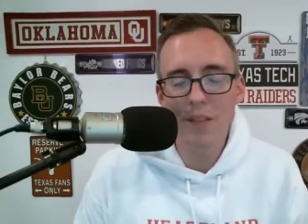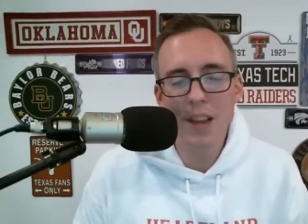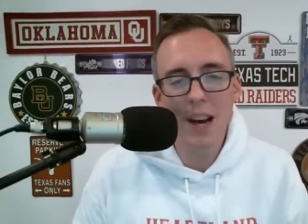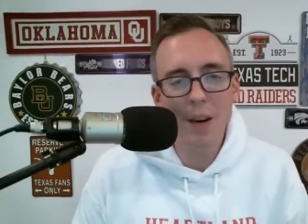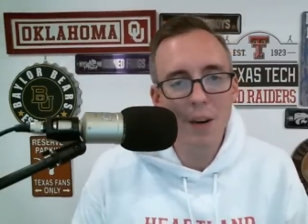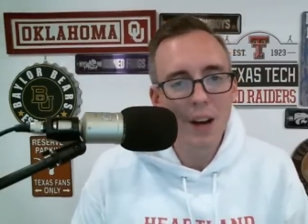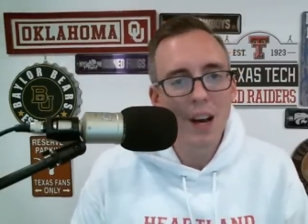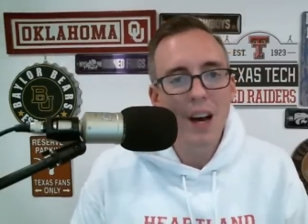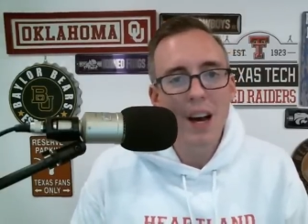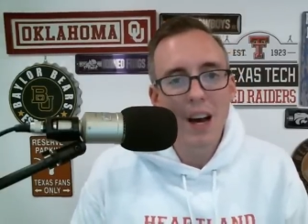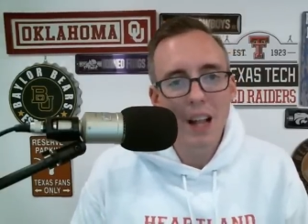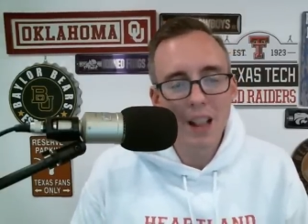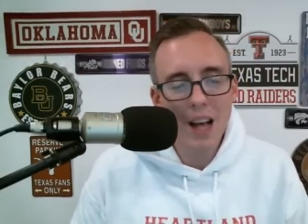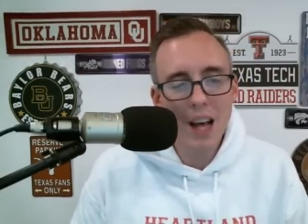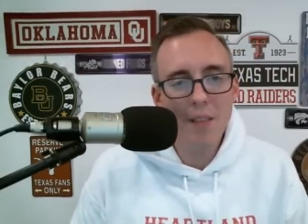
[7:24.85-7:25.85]
Now,
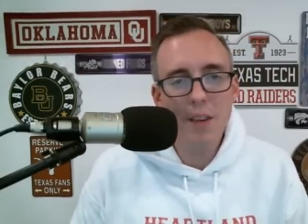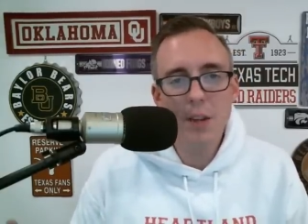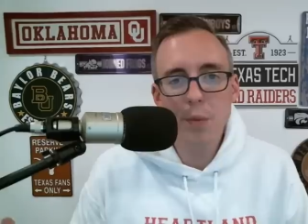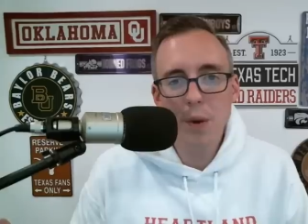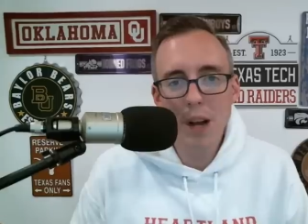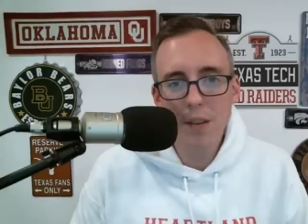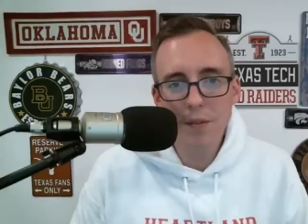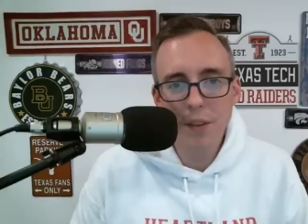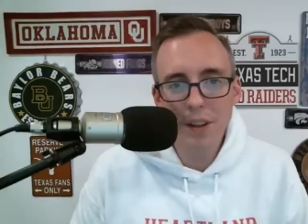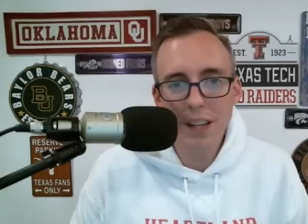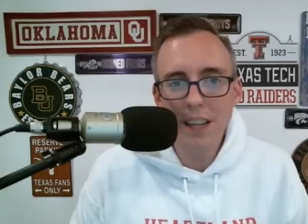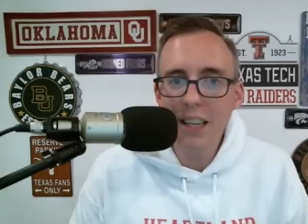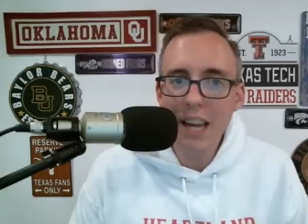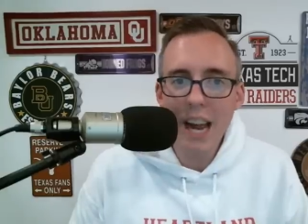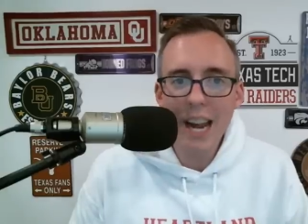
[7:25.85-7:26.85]
a lot of us were not
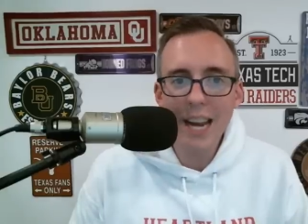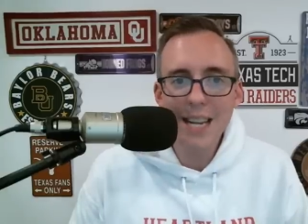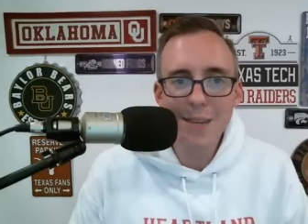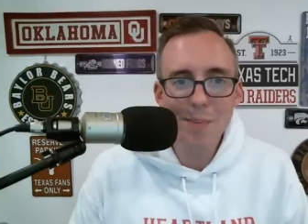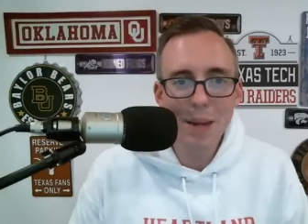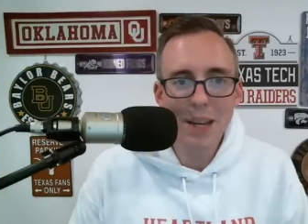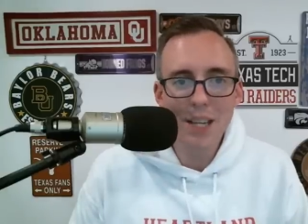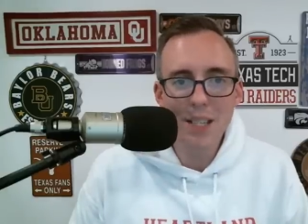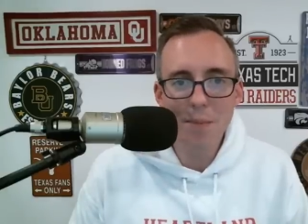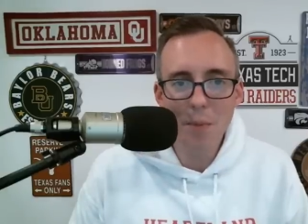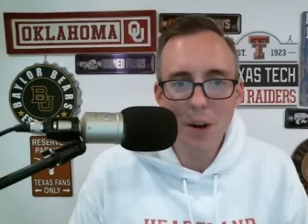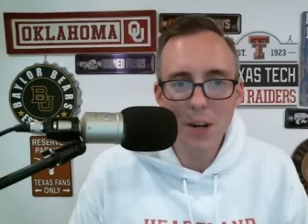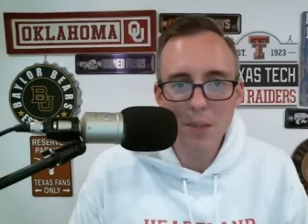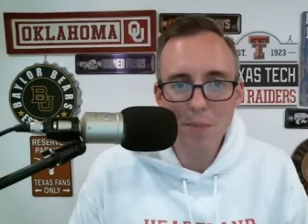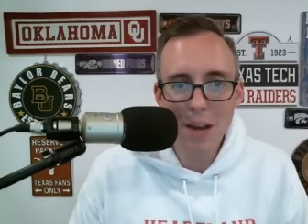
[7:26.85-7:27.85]
fully engaged because of
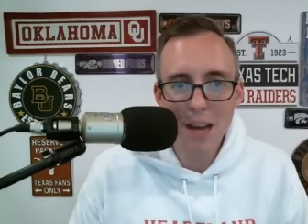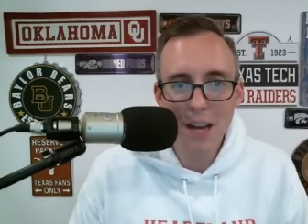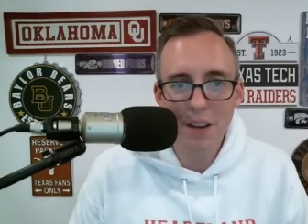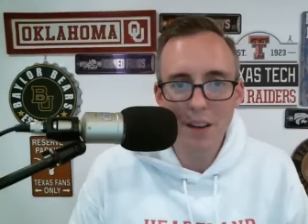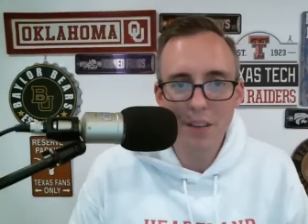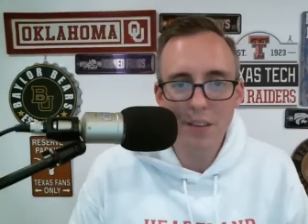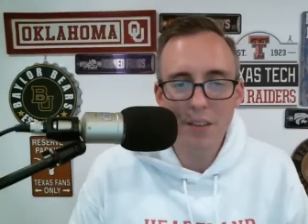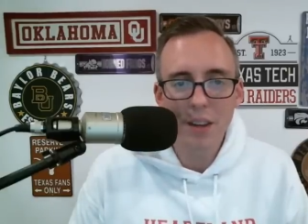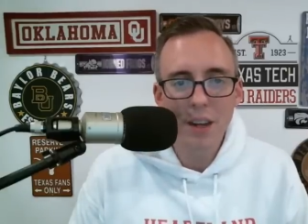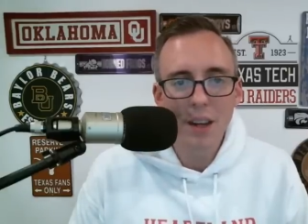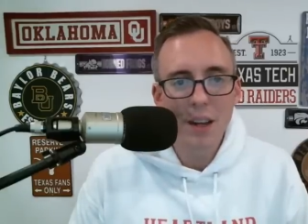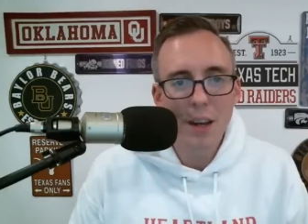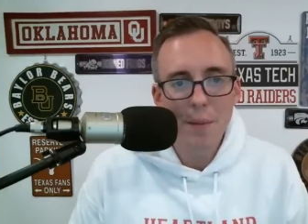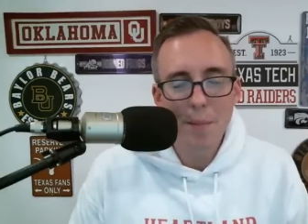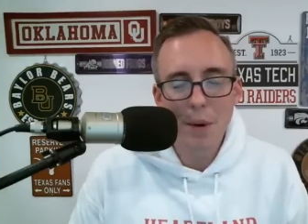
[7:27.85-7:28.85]
March Madness,
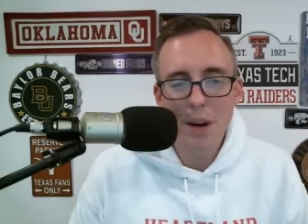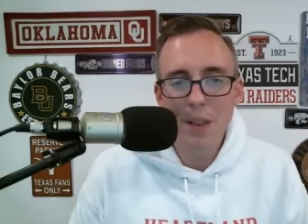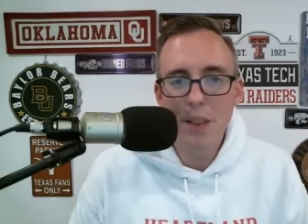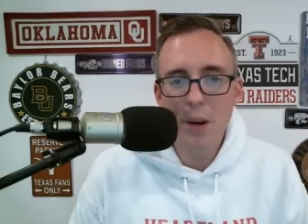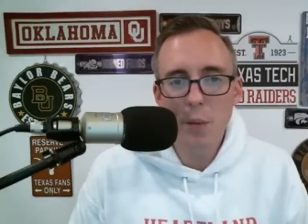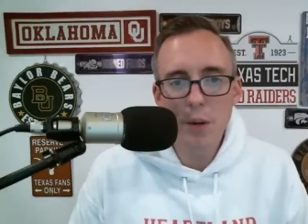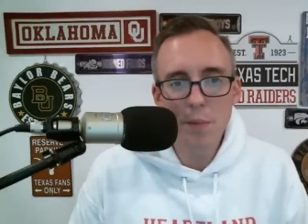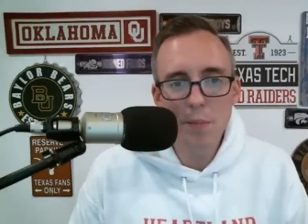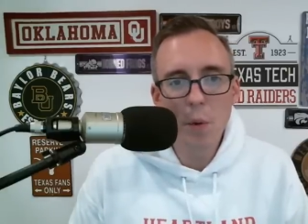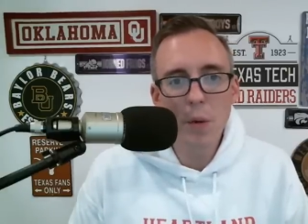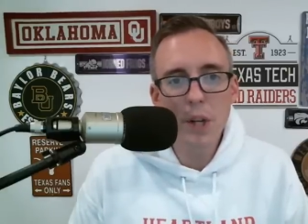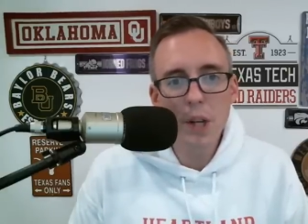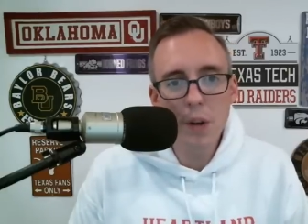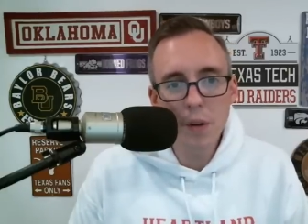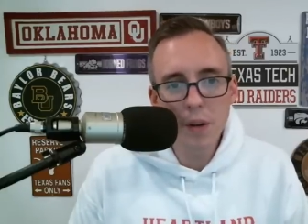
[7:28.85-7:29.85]
but there was more
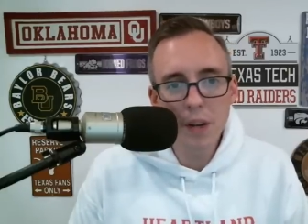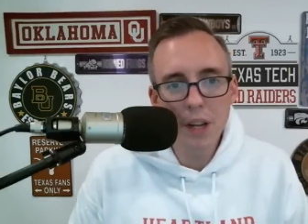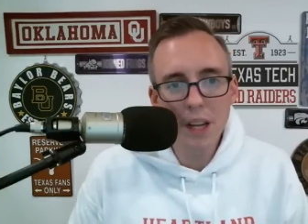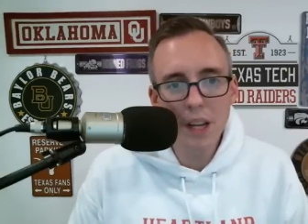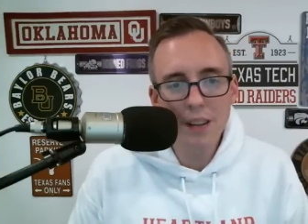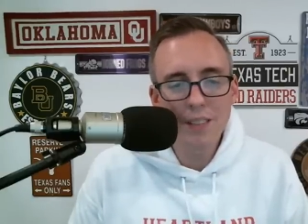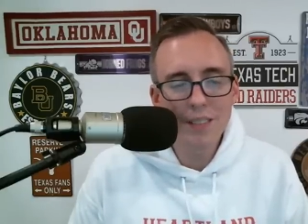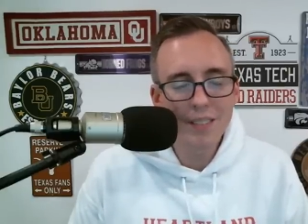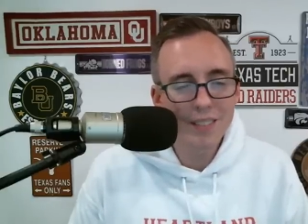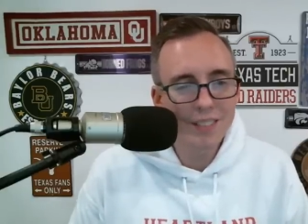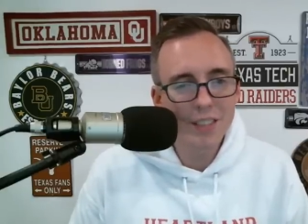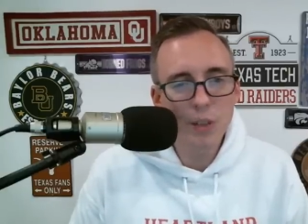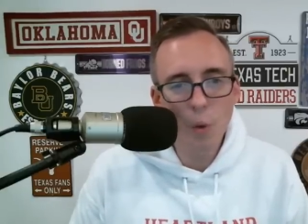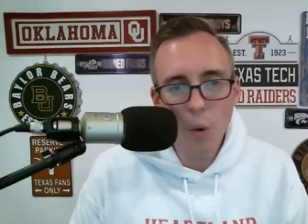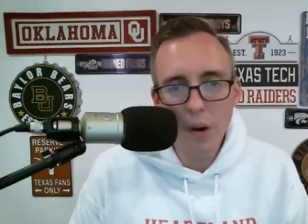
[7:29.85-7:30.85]
unity
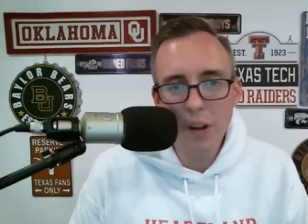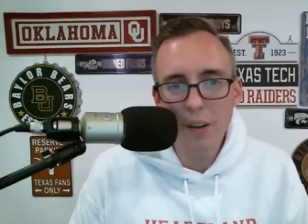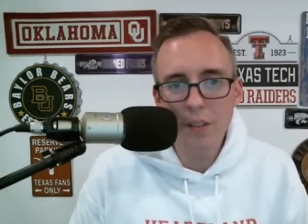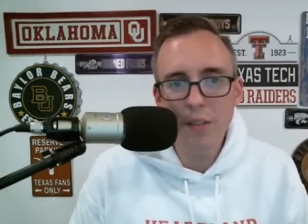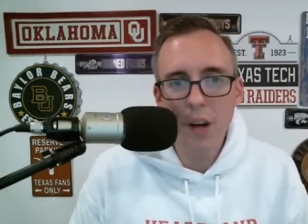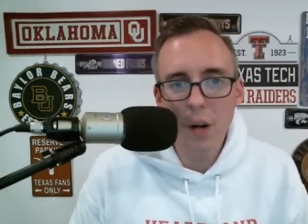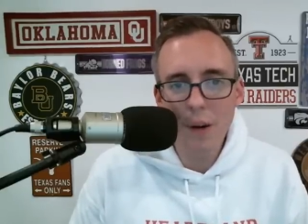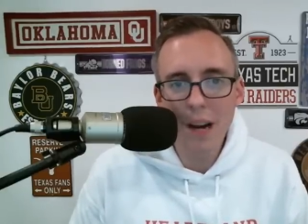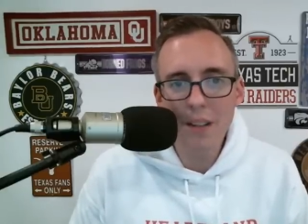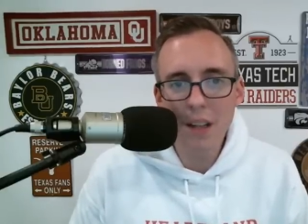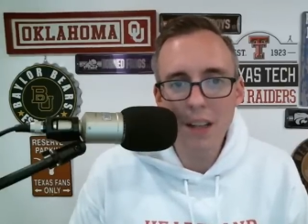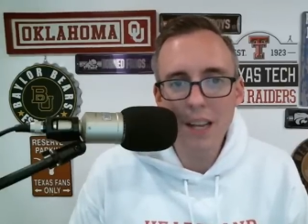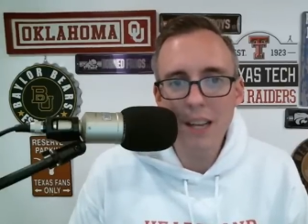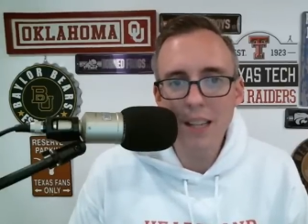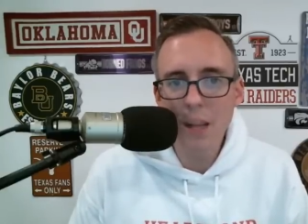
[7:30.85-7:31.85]
sort of around the
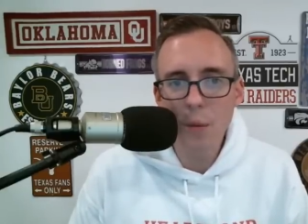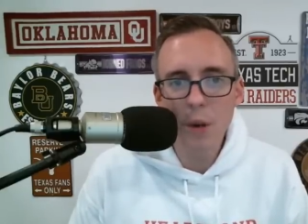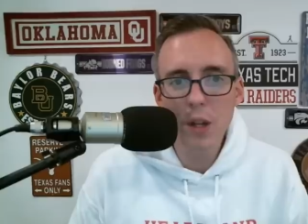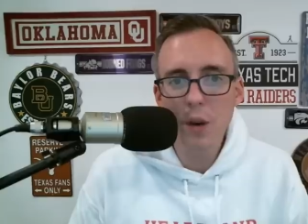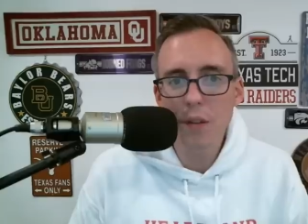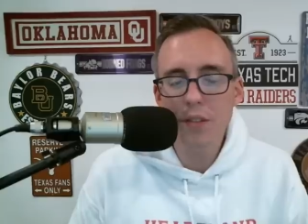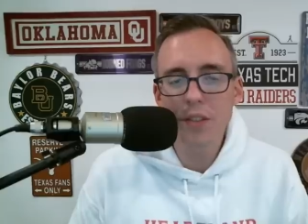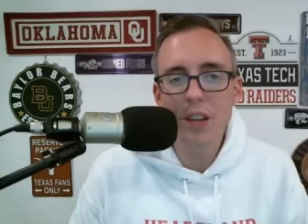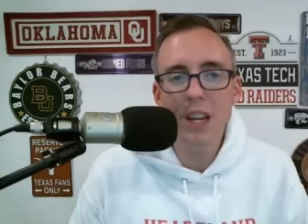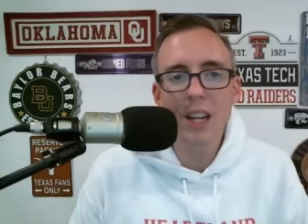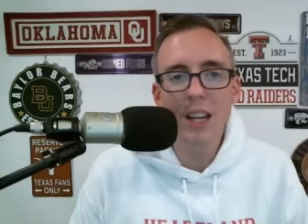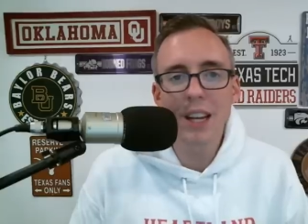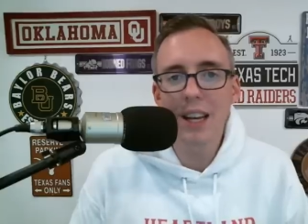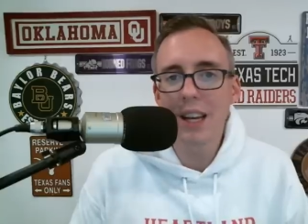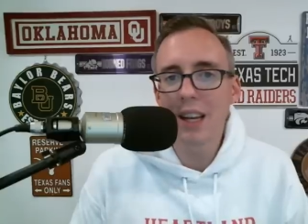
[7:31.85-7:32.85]
league than what you have
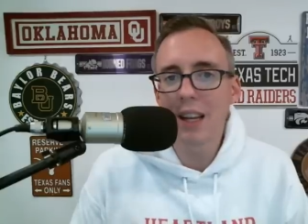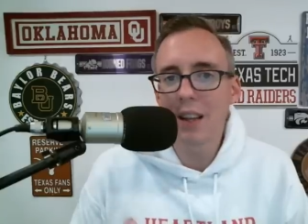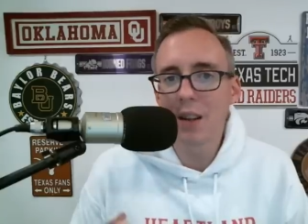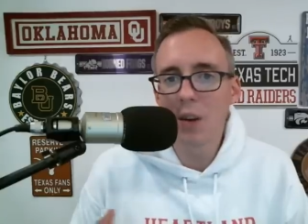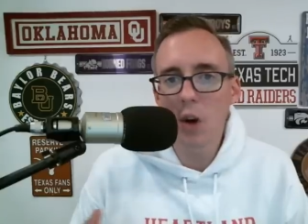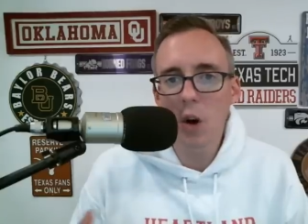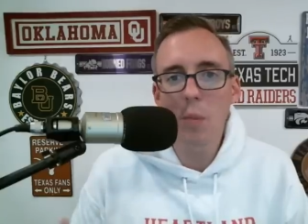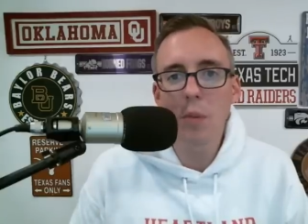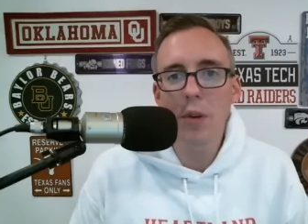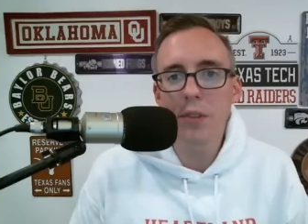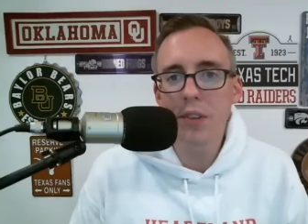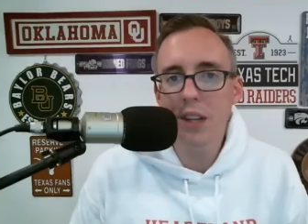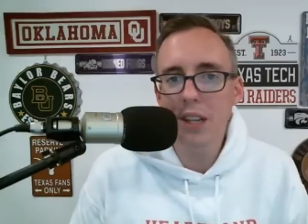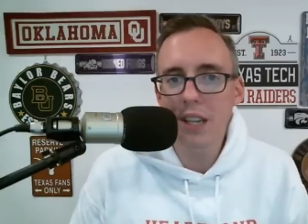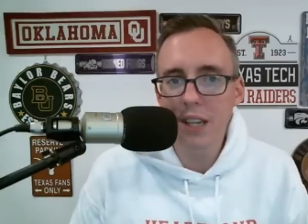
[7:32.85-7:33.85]
seen in
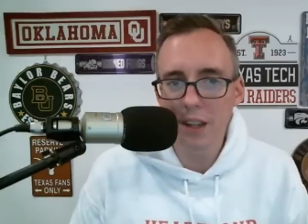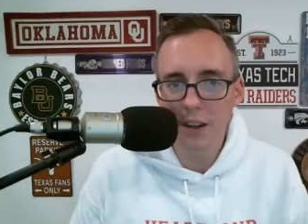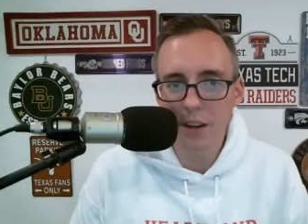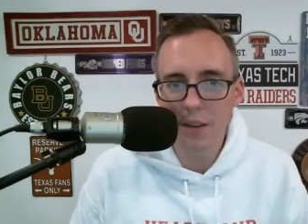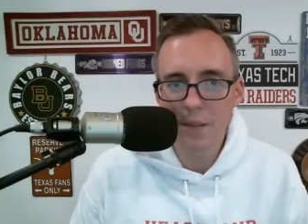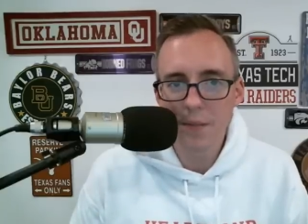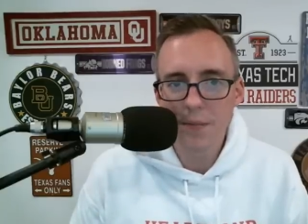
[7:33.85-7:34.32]
almost a year.